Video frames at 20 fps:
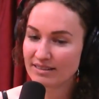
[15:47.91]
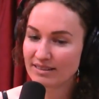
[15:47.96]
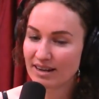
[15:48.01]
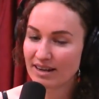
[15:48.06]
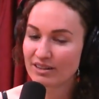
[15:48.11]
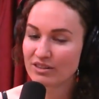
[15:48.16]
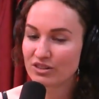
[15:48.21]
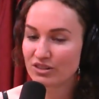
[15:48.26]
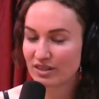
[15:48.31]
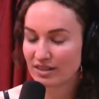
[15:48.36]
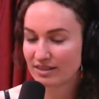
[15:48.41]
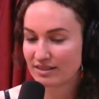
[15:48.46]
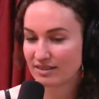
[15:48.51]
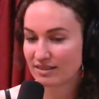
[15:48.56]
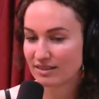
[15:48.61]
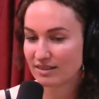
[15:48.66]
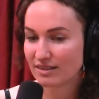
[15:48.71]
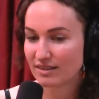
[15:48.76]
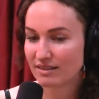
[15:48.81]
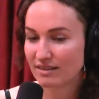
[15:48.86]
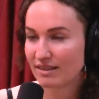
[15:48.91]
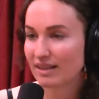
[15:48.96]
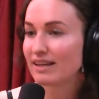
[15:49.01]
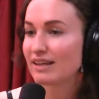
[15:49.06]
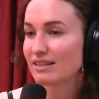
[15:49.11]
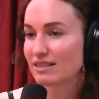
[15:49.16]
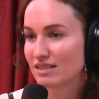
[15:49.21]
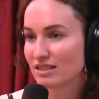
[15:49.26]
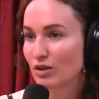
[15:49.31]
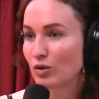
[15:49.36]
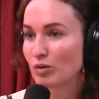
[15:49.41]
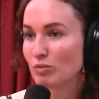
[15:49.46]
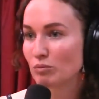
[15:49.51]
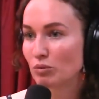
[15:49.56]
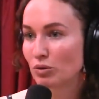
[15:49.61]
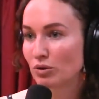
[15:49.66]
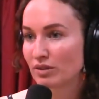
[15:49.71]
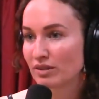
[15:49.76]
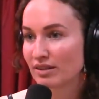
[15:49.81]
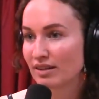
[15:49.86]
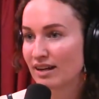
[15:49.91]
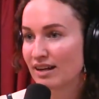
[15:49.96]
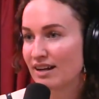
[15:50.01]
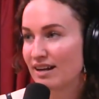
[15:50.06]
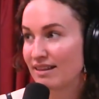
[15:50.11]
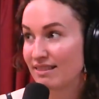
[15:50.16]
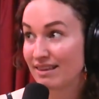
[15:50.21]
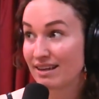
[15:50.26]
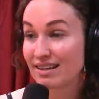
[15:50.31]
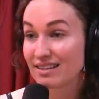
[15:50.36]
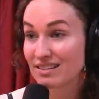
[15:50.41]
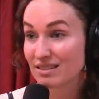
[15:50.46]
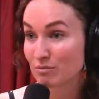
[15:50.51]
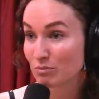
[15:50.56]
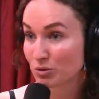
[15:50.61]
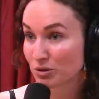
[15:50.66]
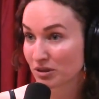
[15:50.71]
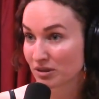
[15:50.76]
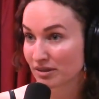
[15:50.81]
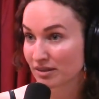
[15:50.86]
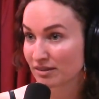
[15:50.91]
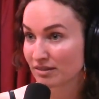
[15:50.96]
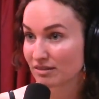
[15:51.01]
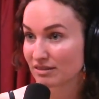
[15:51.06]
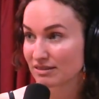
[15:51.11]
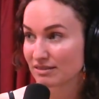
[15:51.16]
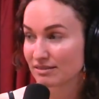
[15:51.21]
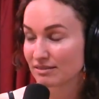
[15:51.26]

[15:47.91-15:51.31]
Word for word: I just think it's so important, and I think it's important,